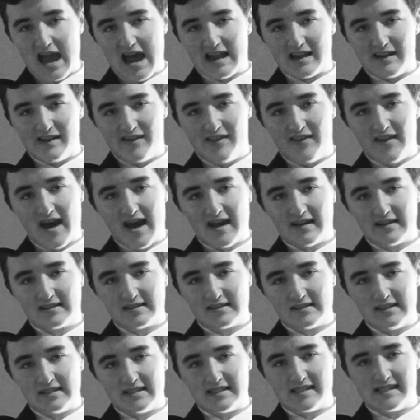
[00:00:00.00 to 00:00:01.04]
And
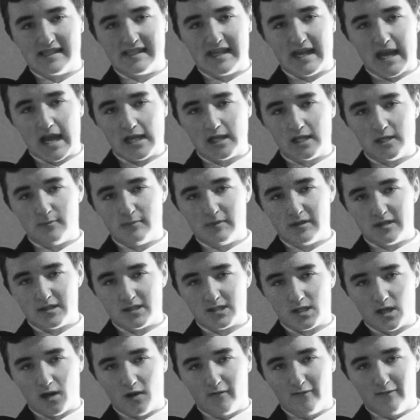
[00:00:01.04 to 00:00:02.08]
that is the
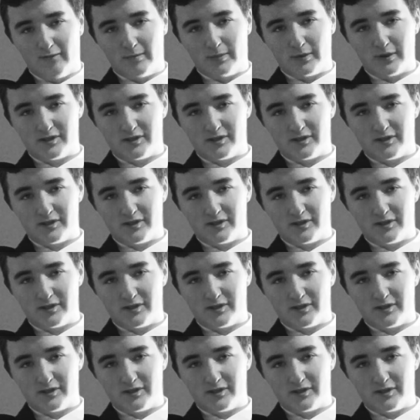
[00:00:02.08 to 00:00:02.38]
element of